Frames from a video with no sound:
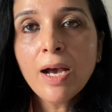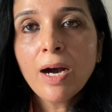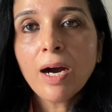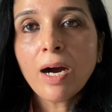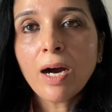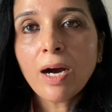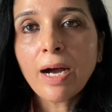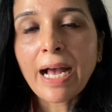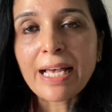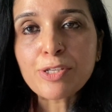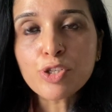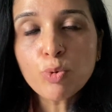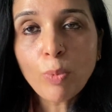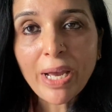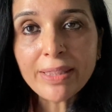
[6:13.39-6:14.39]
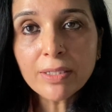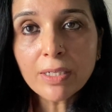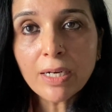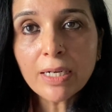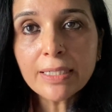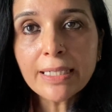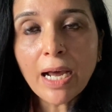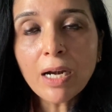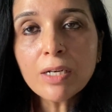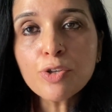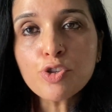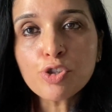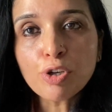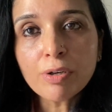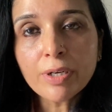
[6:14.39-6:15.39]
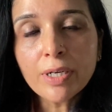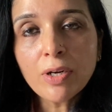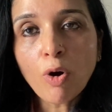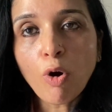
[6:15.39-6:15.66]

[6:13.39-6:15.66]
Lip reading: as to whether adult children